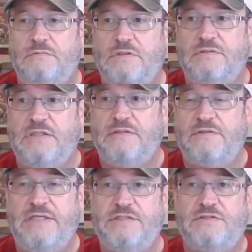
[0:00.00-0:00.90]
and,
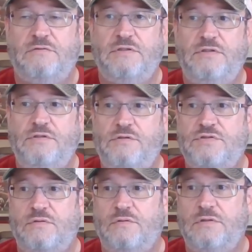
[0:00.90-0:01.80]
and things on the
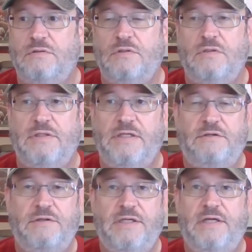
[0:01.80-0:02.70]
news or the
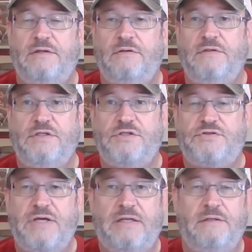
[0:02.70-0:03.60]
internet, and you
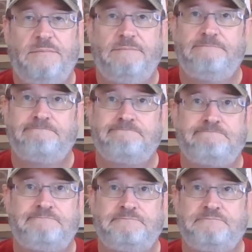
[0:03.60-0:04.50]
try to
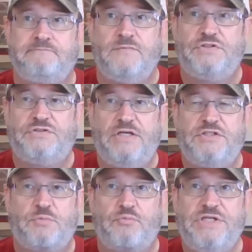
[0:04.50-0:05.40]
you try to
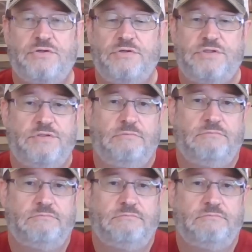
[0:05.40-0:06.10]
do some research,